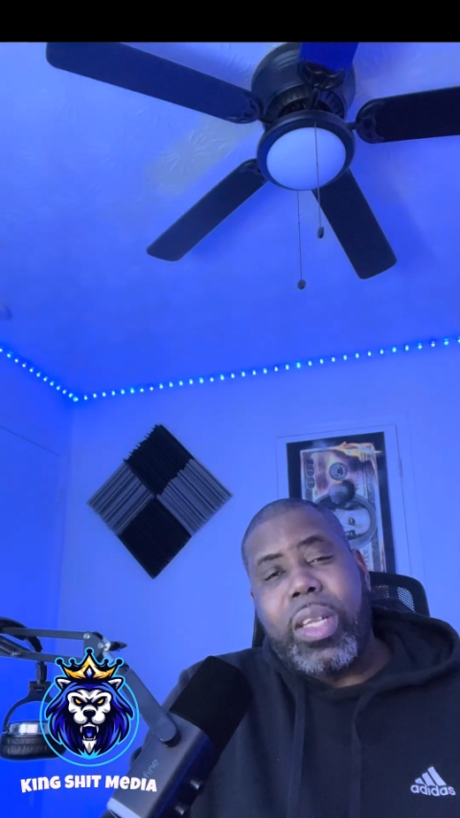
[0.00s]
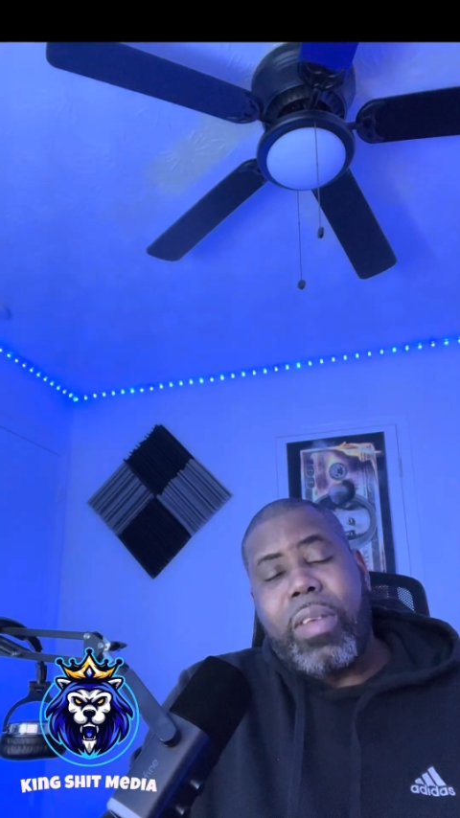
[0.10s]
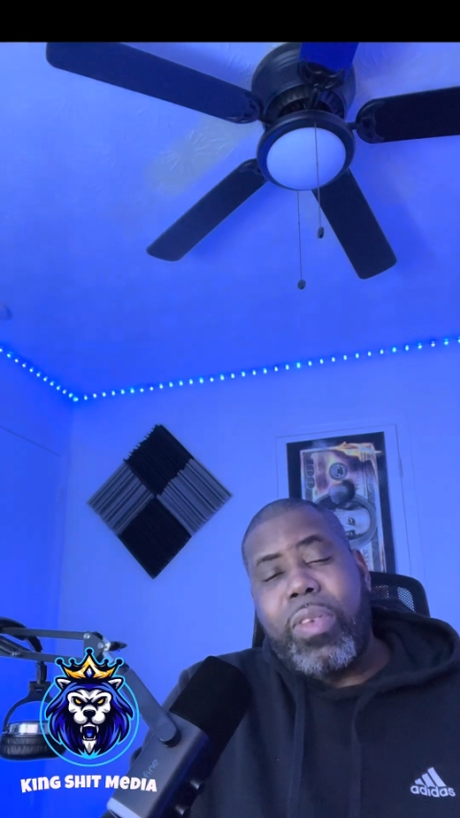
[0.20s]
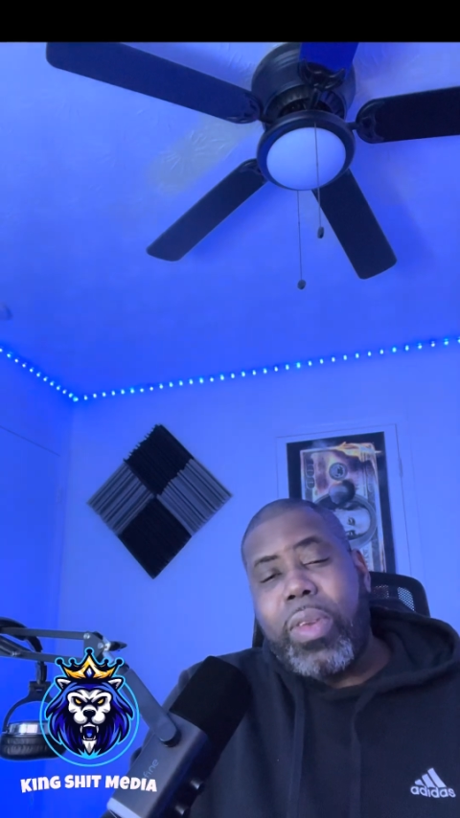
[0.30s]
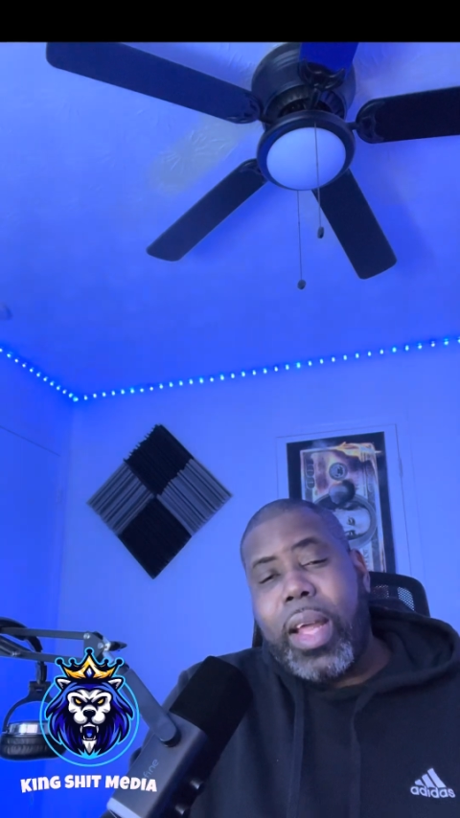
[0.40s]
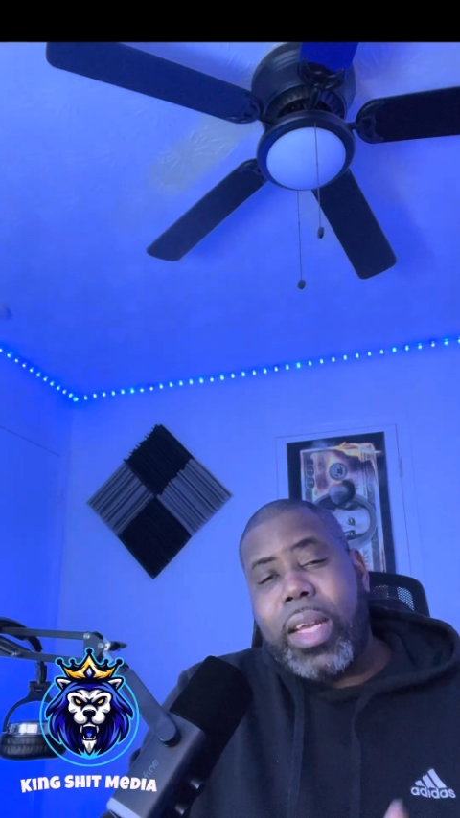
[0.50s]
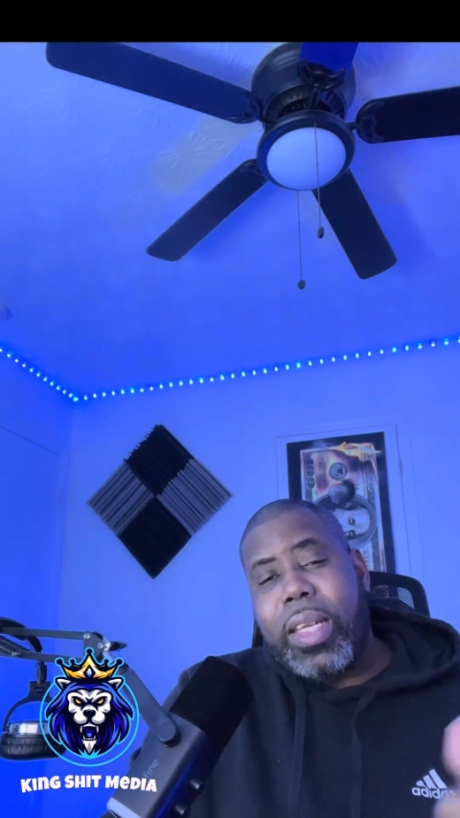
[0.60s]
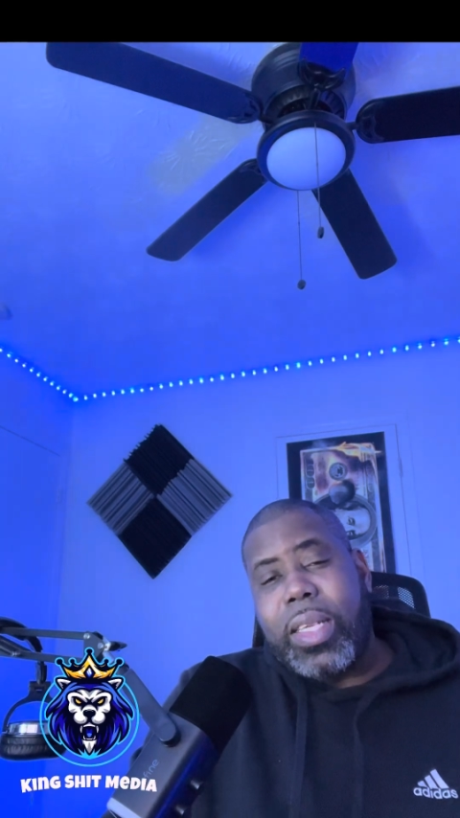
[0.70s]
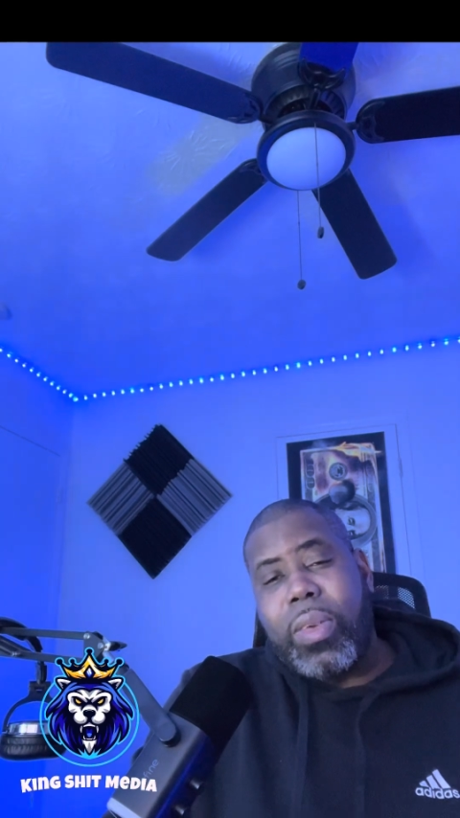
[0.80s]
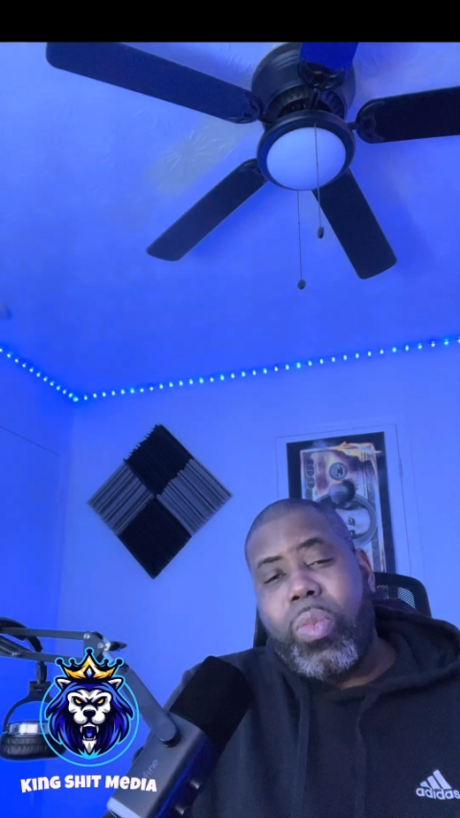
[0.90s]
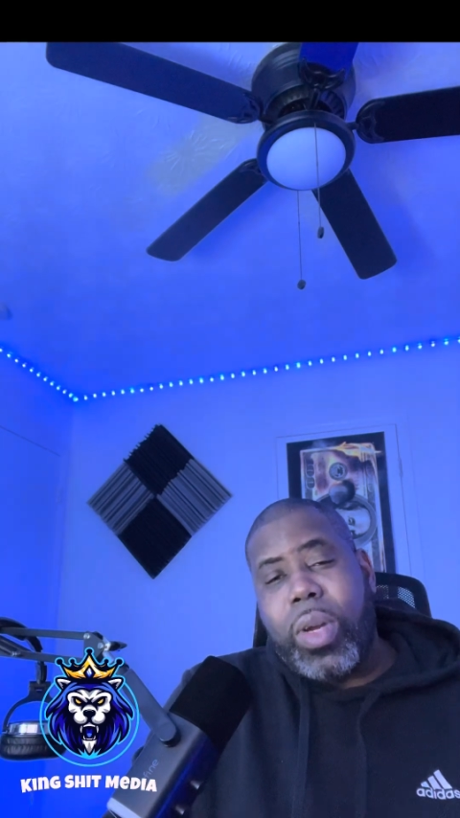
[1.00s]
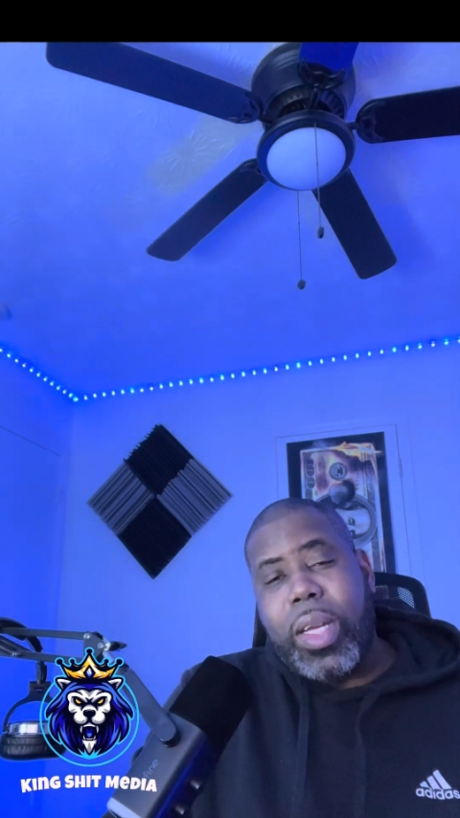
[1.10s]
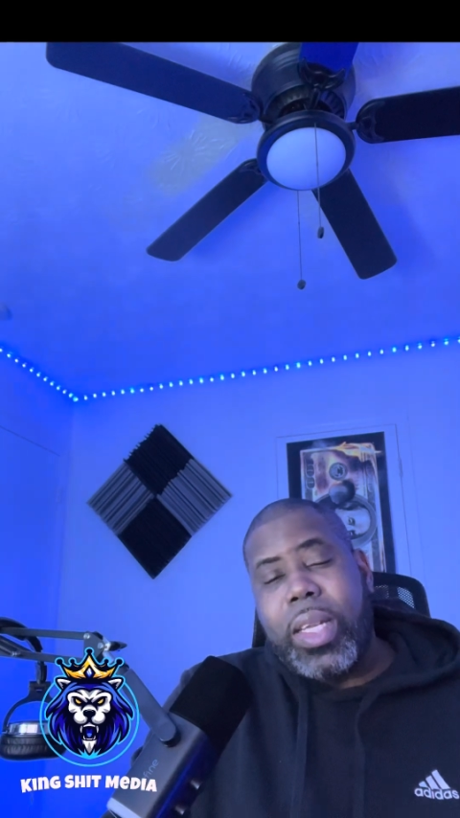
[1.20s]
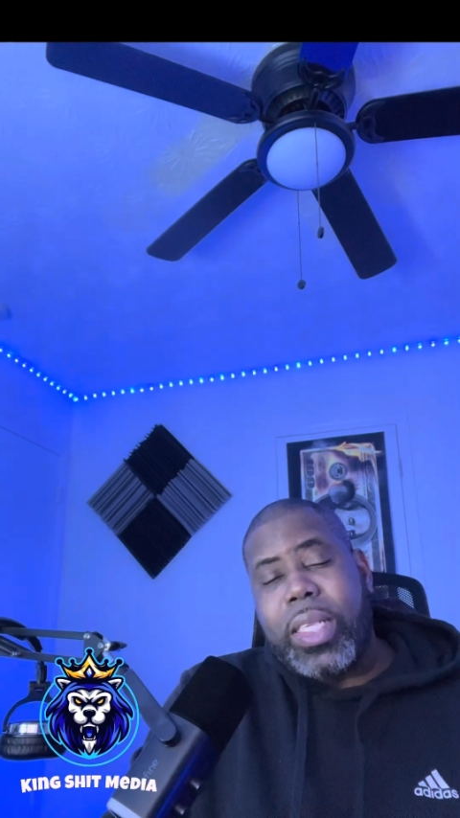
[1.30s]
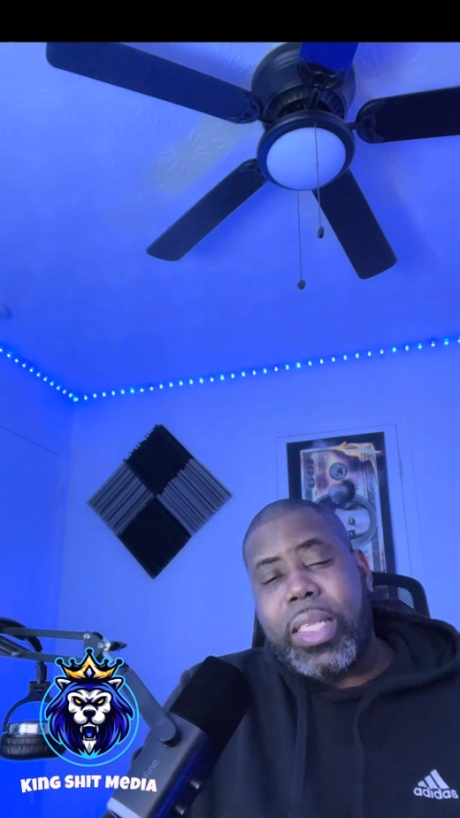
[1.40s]
if you're not in one of
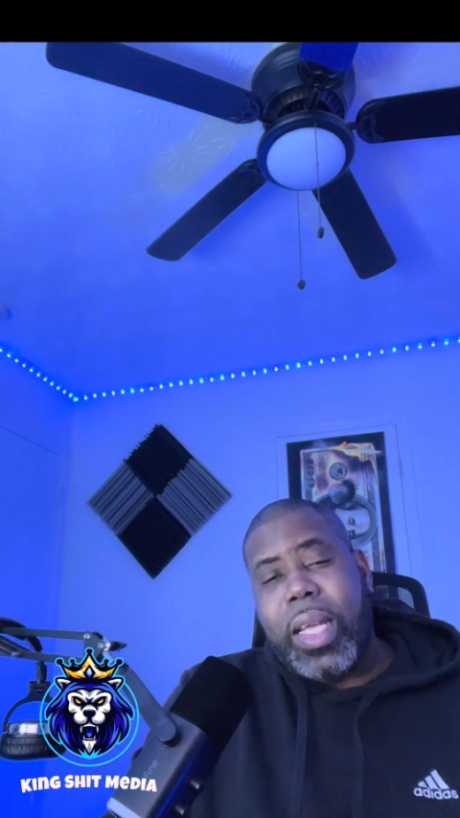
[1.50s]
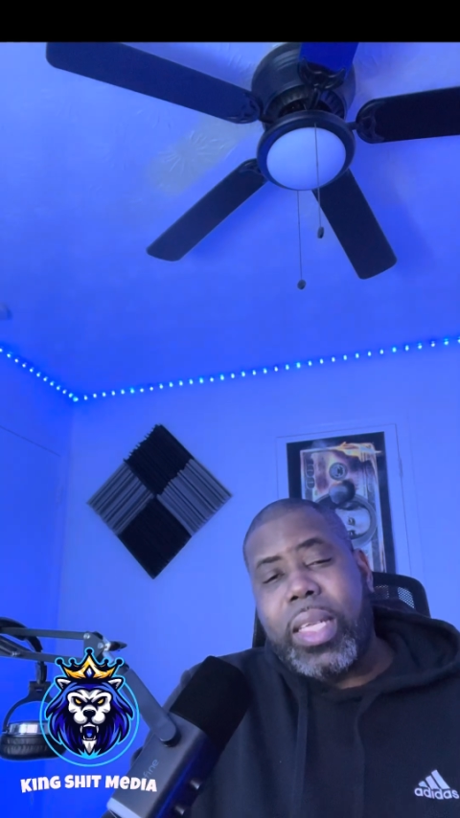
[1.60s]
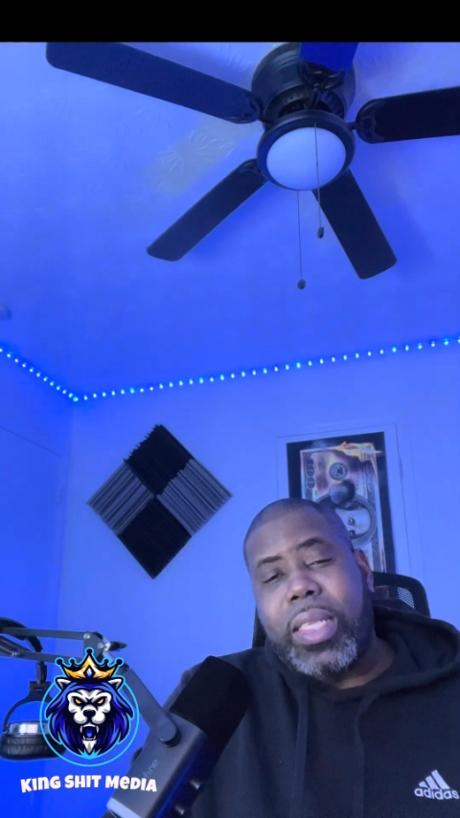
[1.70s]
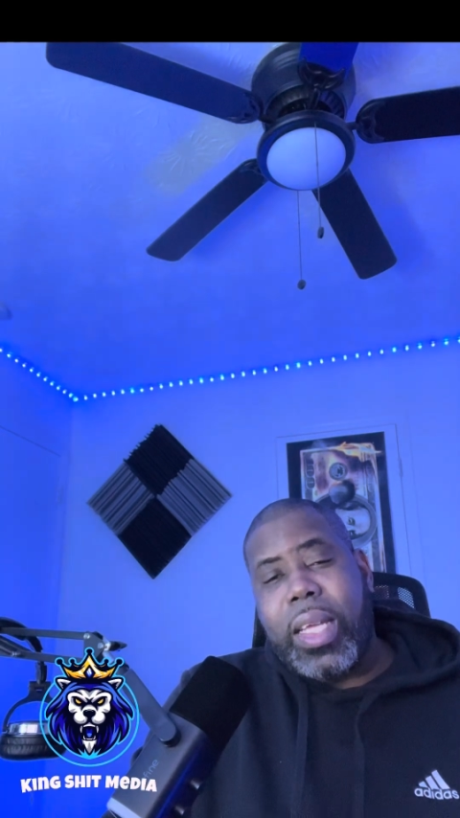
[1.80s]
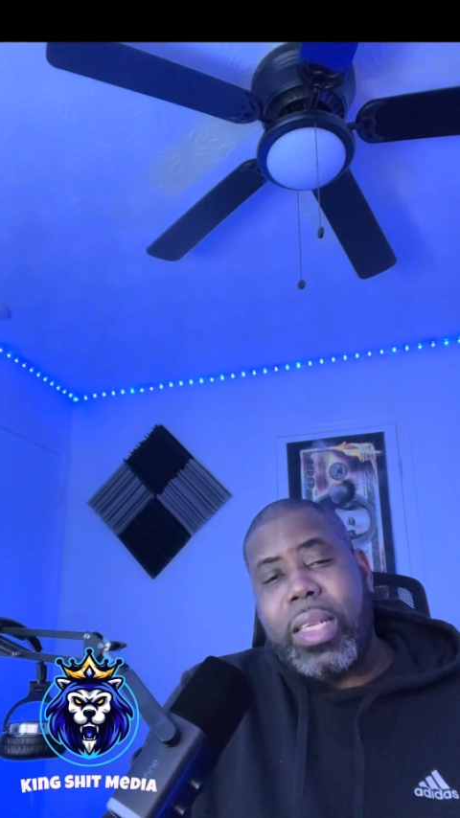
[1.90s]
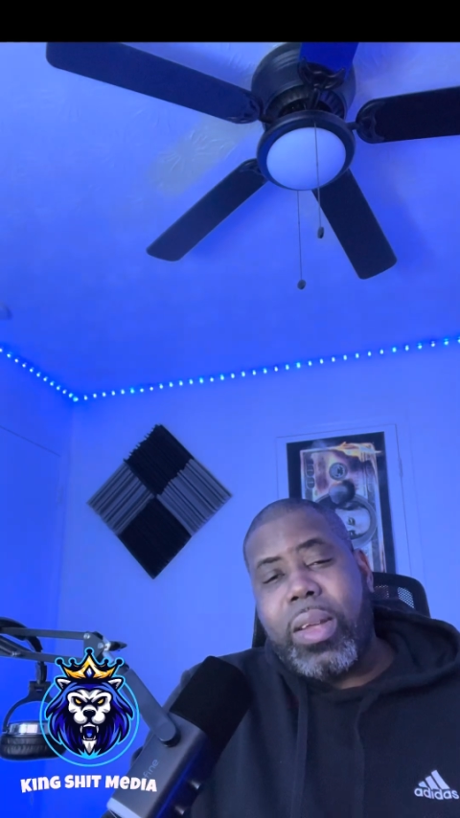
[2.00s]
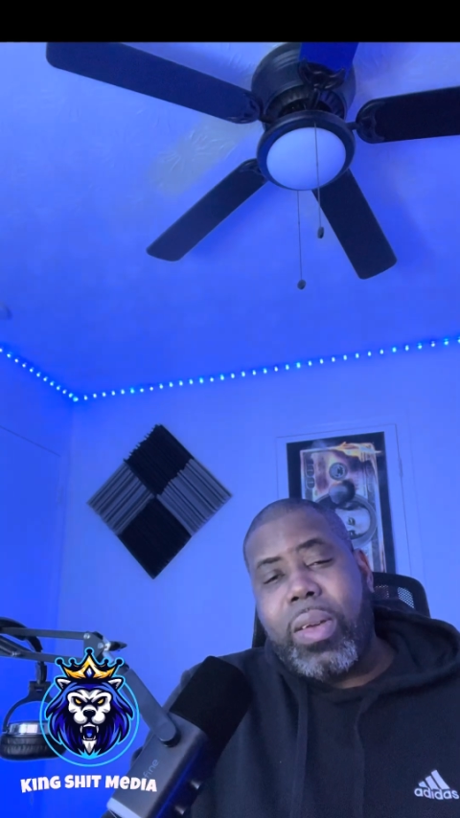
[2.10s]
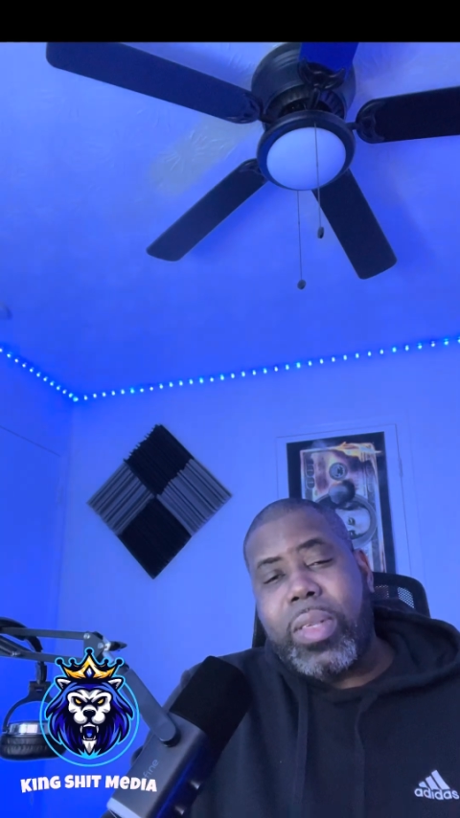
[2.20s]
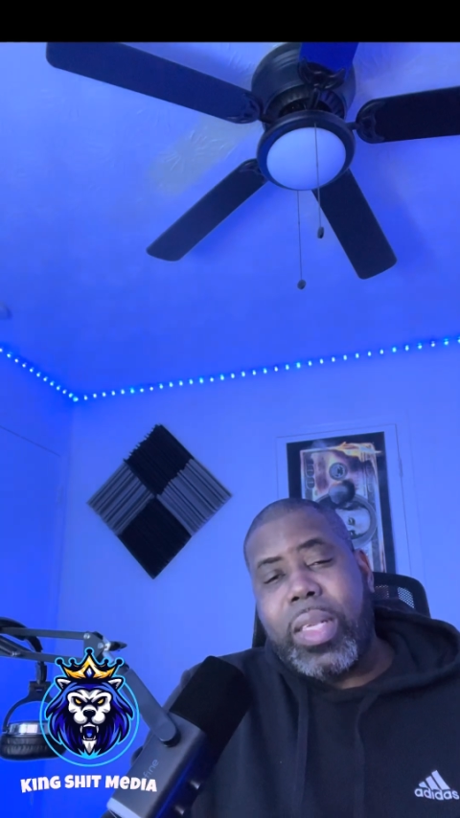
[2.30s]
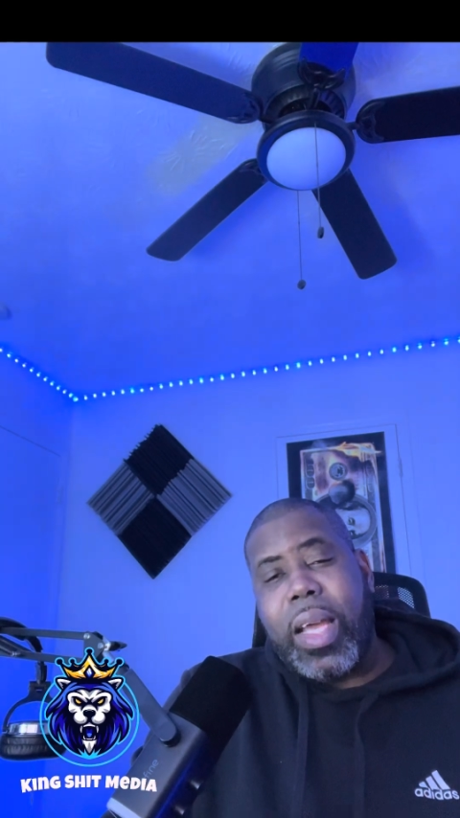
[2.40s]
these states that not a